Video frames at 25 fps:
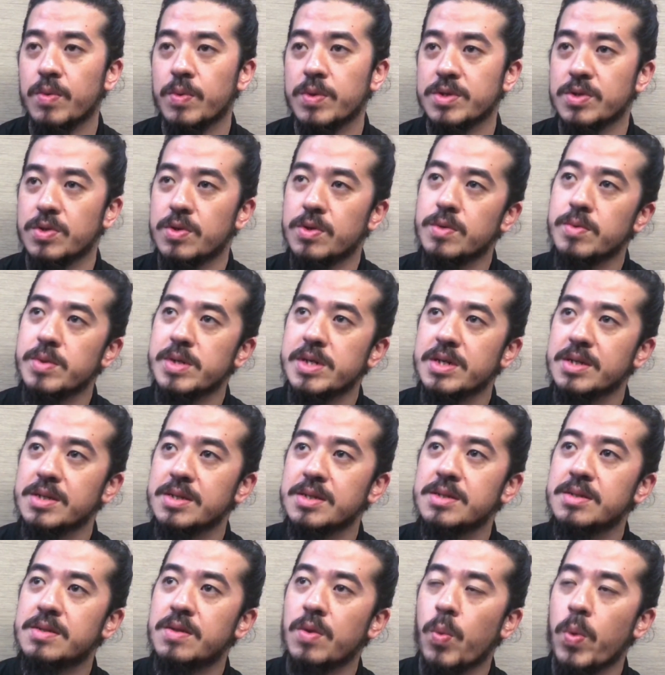was
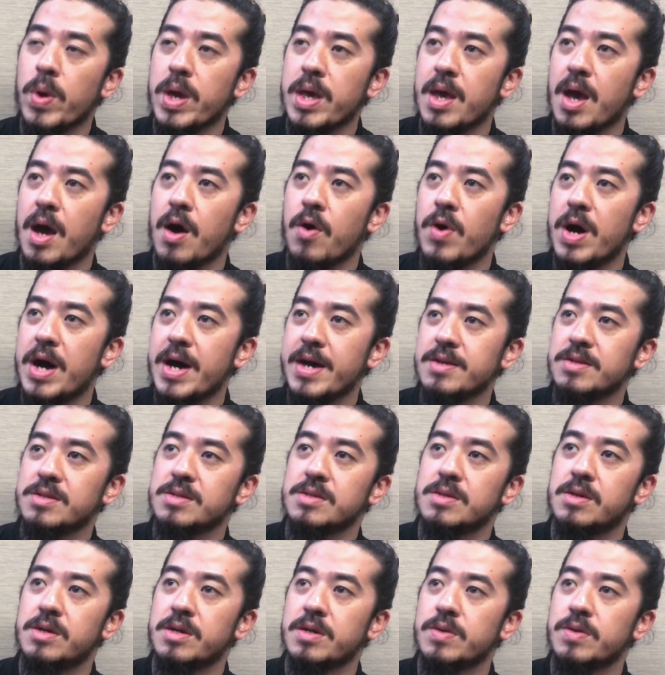always the way how I saw